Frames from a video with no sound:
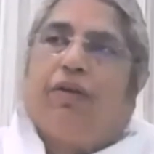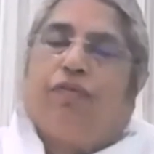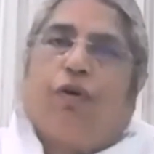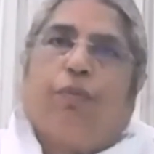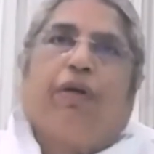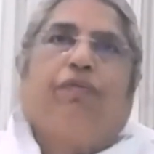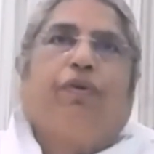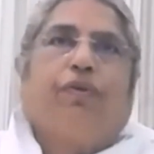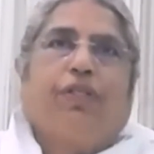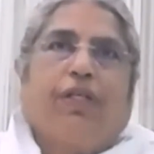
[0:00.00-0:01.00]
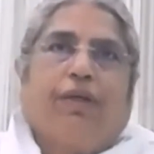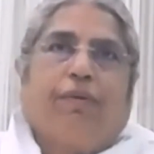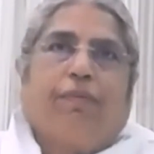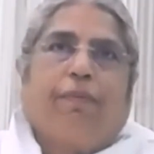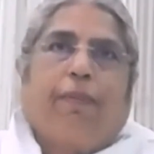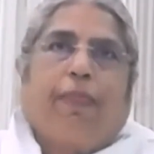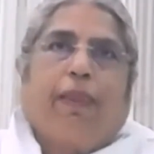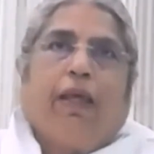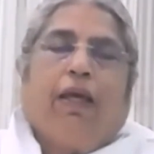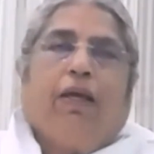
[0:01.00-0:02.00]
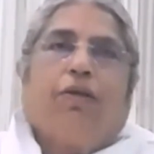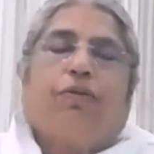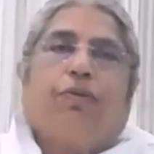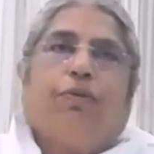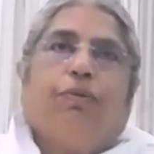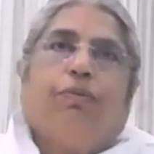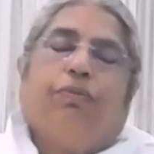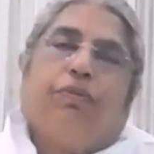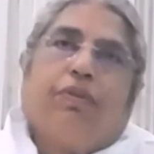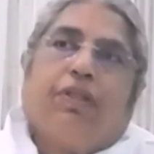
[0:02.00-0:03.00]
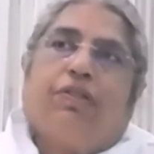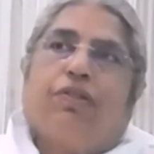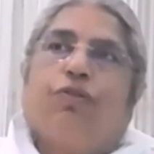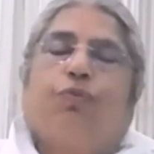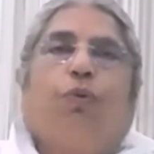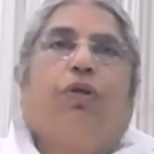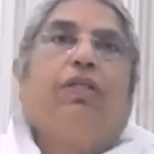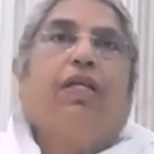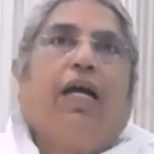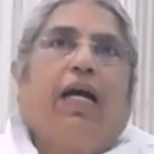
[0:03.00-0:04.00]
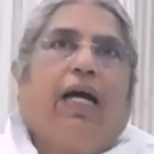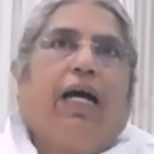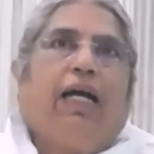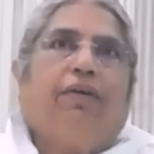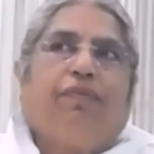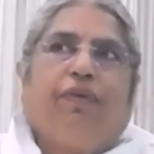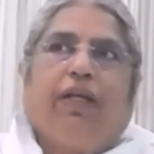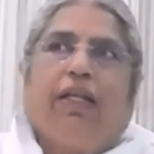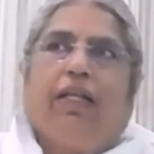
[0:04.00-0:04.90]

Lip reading: for my future? So this is what I feel